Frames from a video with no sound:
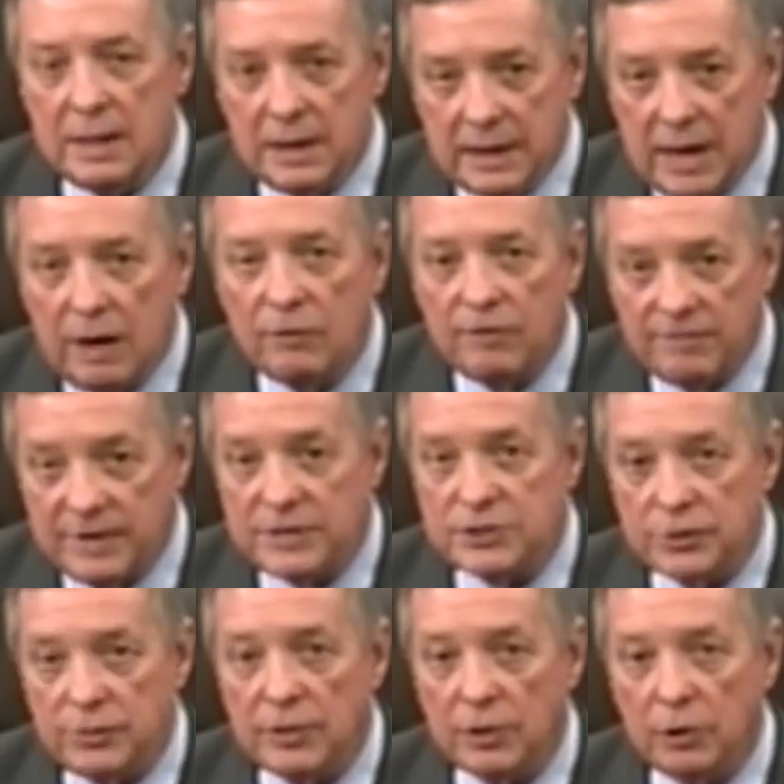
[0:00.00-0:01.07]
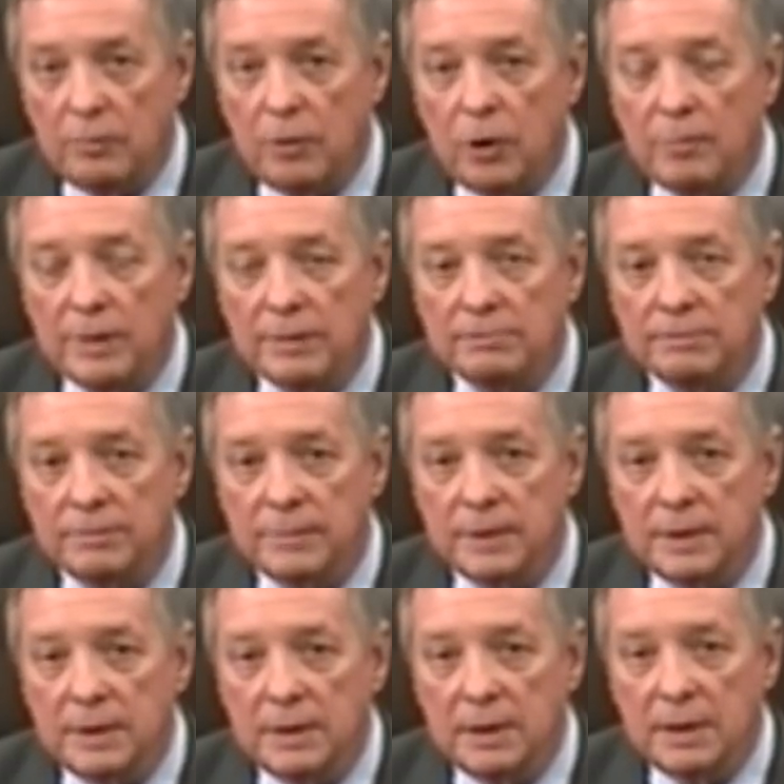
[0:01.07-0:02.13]
Now we face a critical moment,
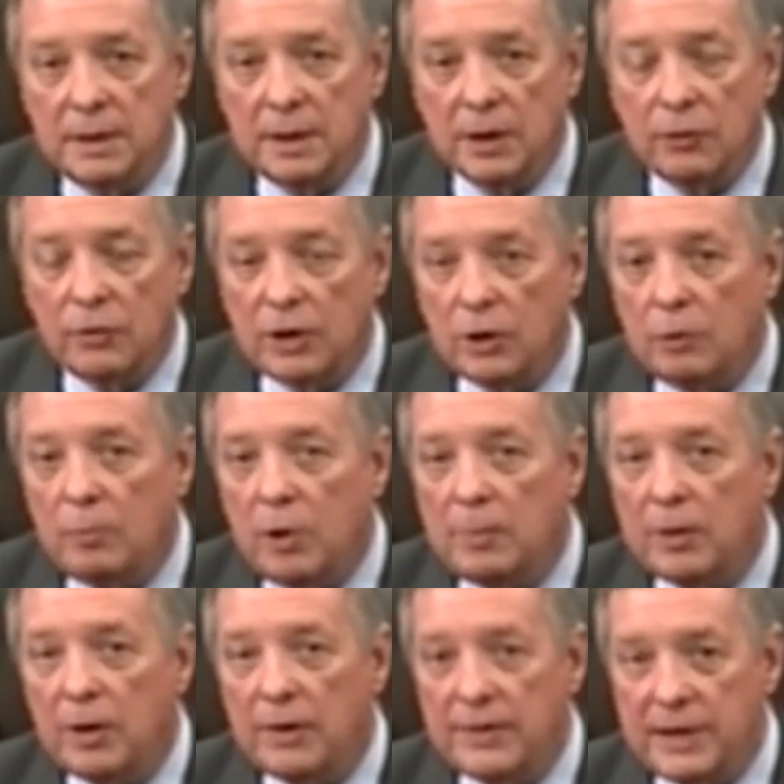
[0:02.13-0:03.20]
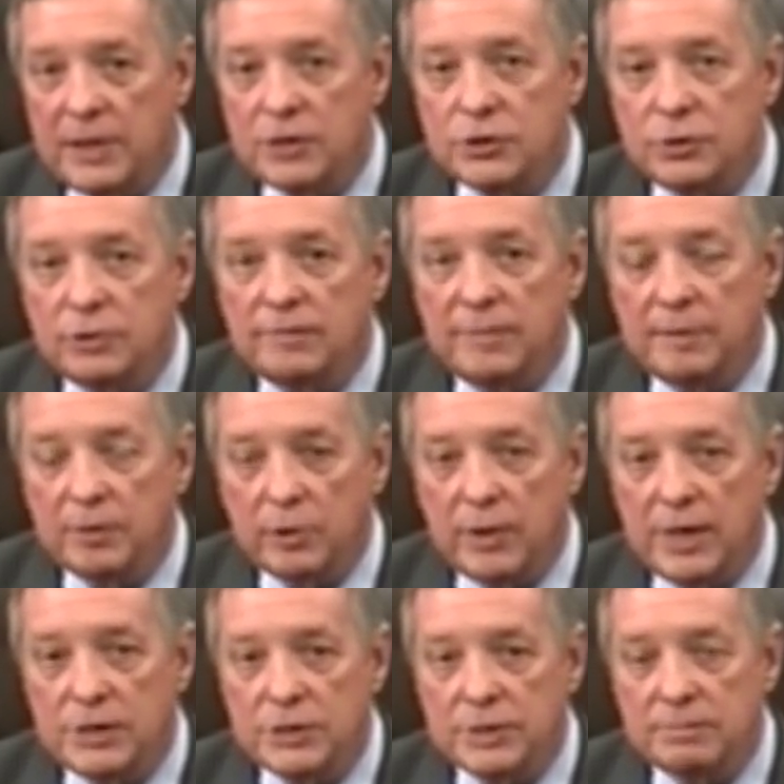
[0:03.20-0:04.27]
a critical moment on the issue of
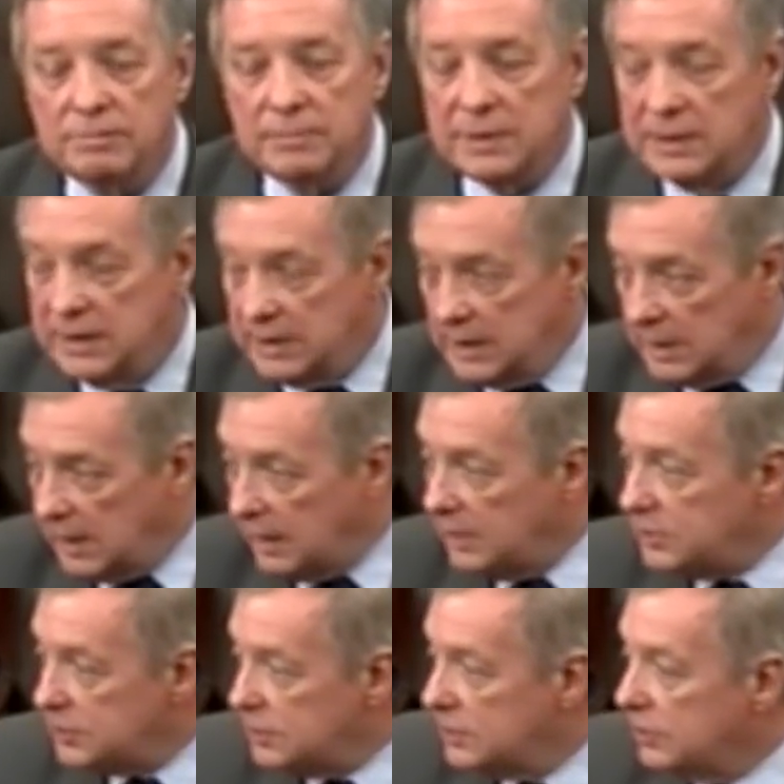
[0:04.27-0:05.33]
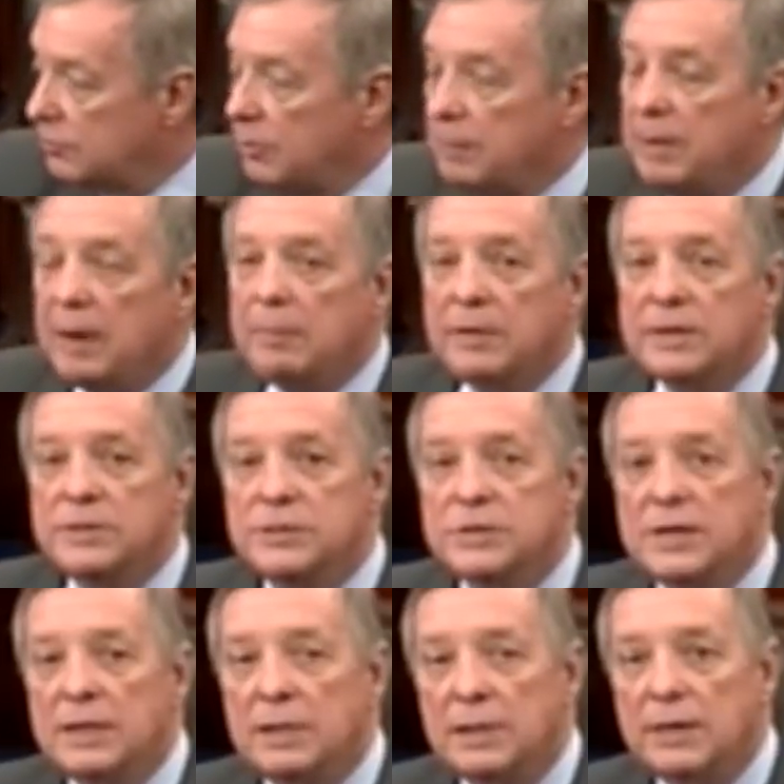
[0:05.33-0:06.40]
immigration. I listened to the Republican
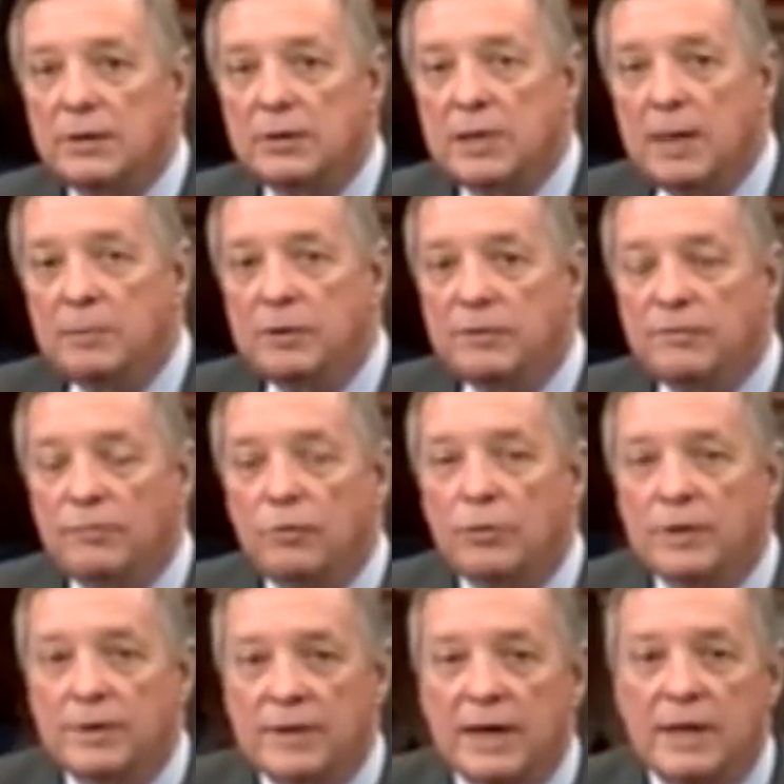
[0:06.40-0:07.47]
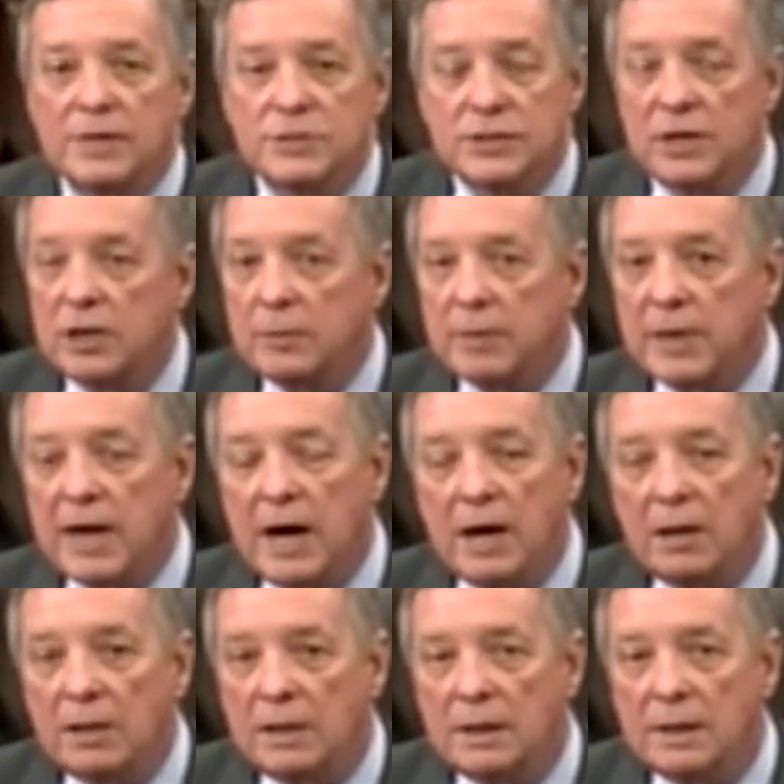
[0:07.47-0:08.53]
Senate leader come to the floor today, Senator
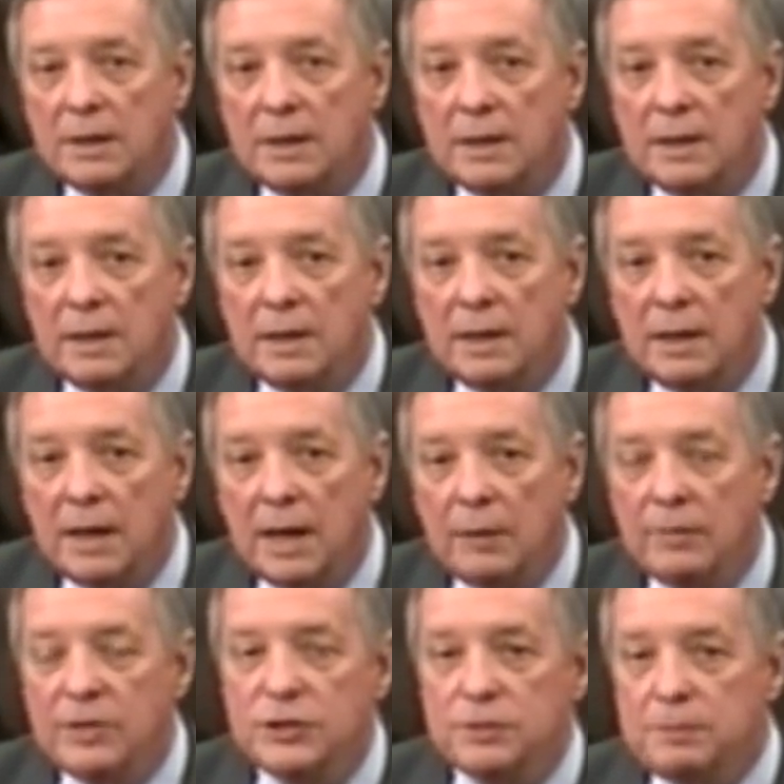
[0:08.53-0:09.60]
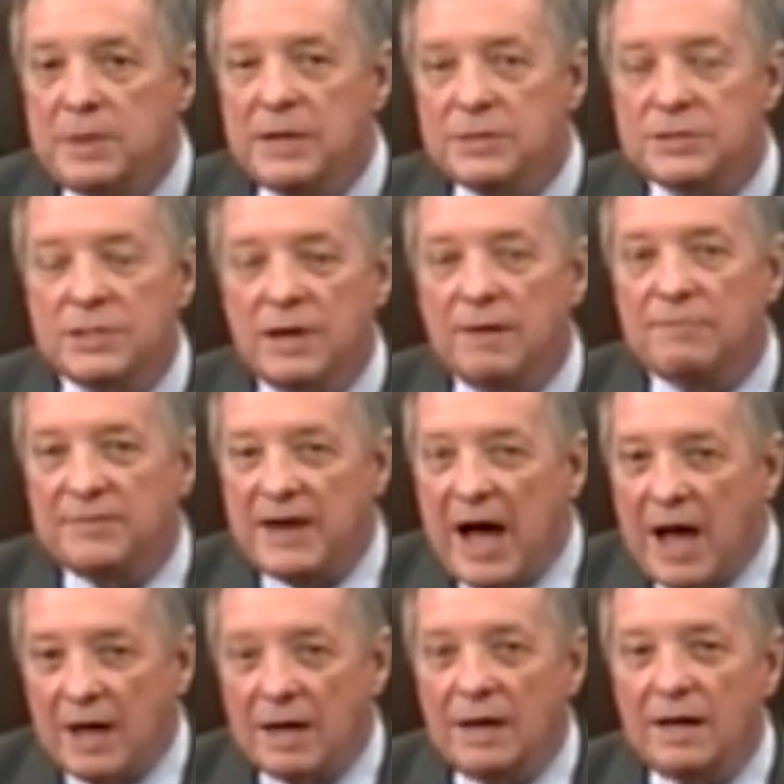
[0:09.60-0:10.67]
McConnell, and when he speaks of
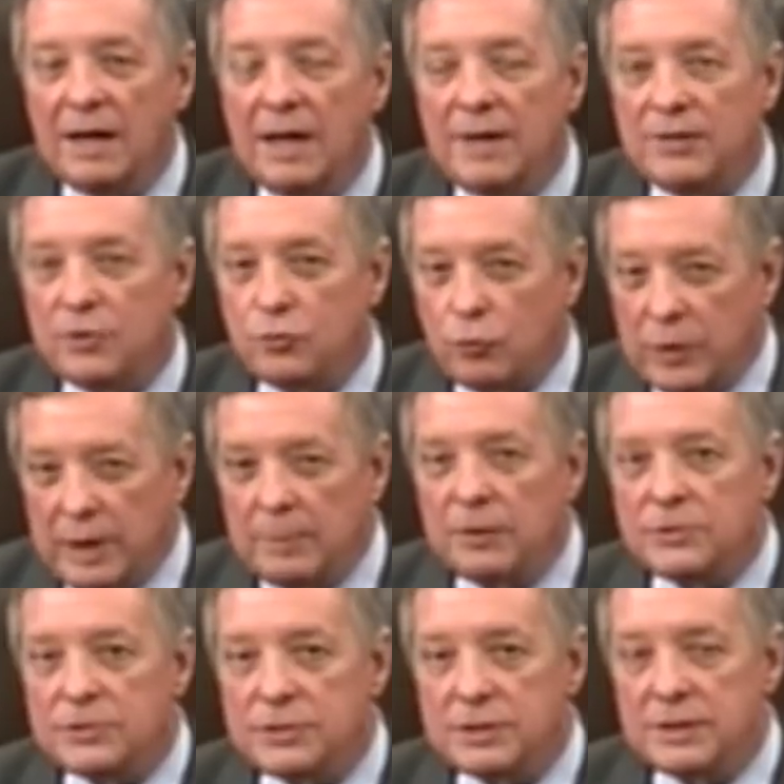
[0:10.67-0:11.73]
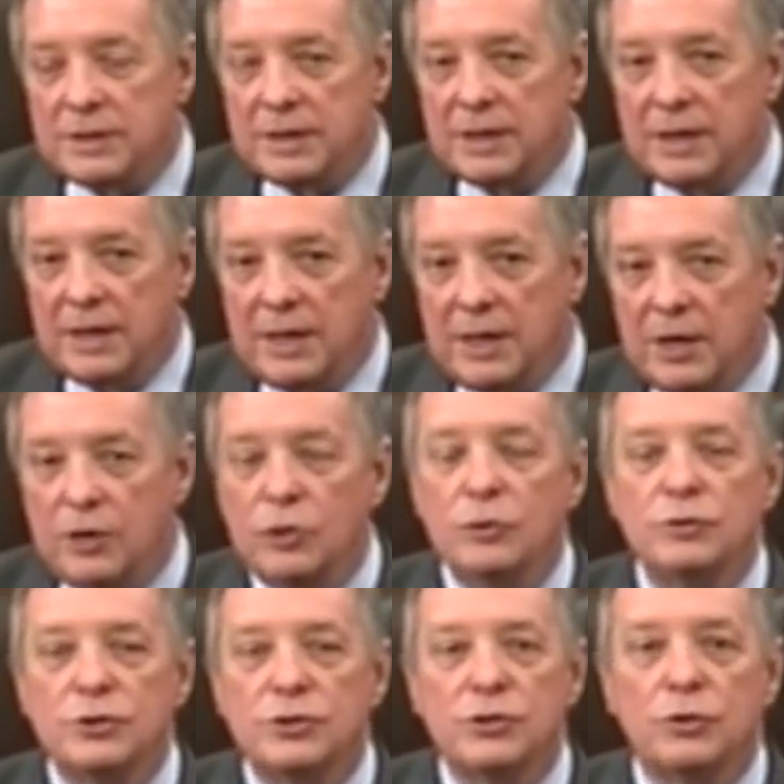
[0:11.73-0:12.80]
DACA and the Dreamers, he
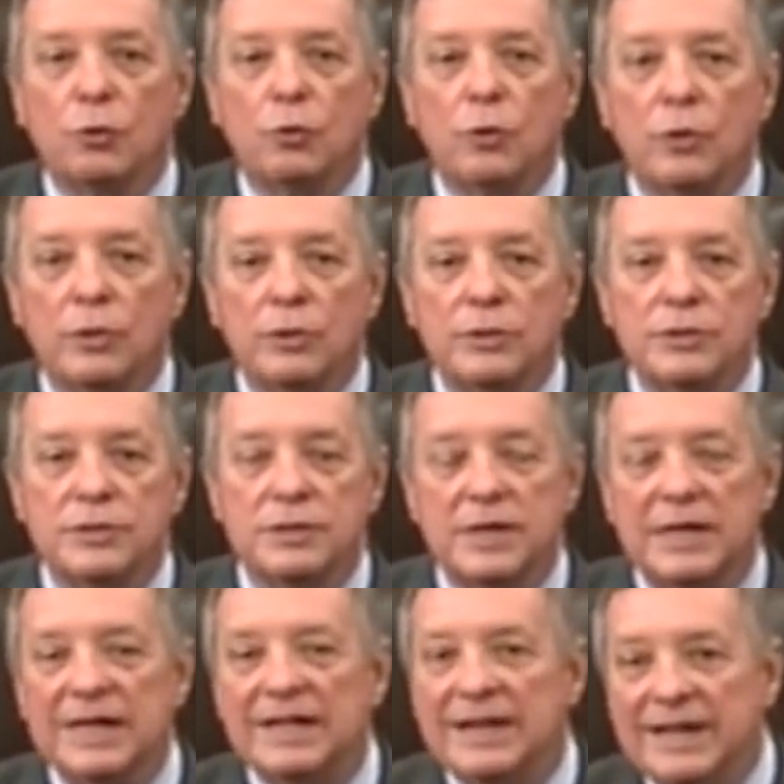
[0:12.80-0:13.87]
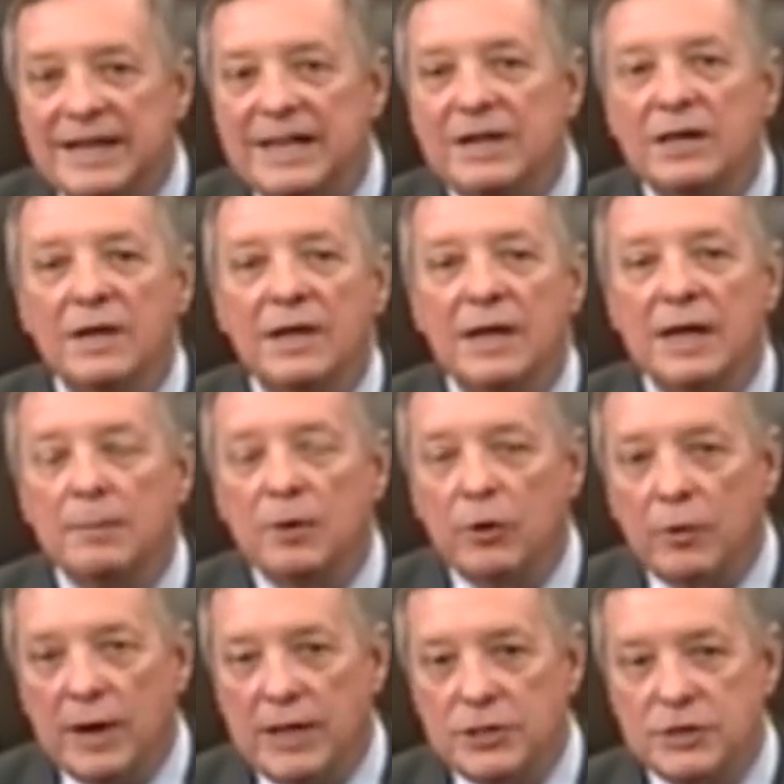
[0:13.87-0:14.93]
uses the words illegal
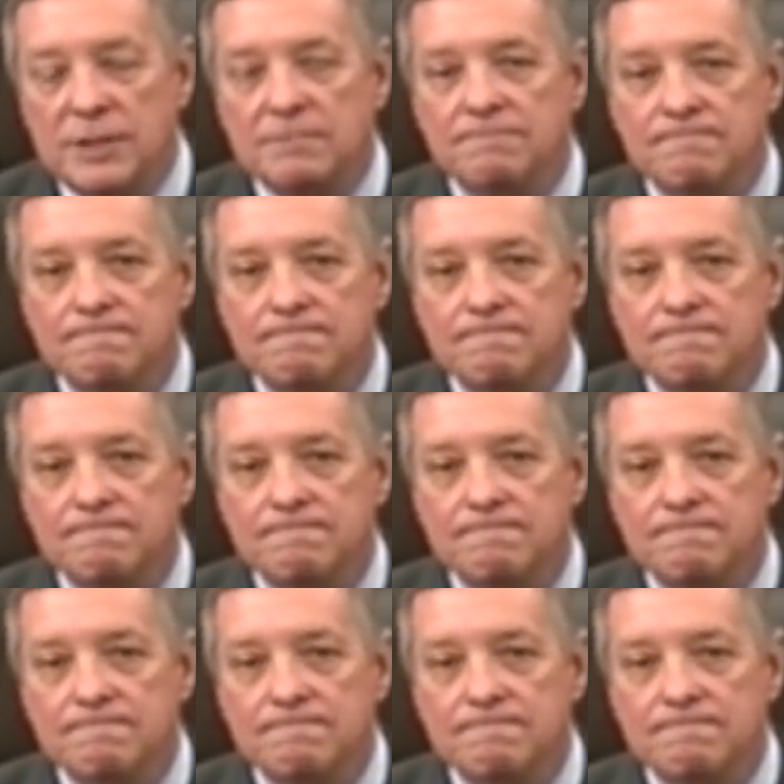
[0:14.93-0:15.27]
immigration.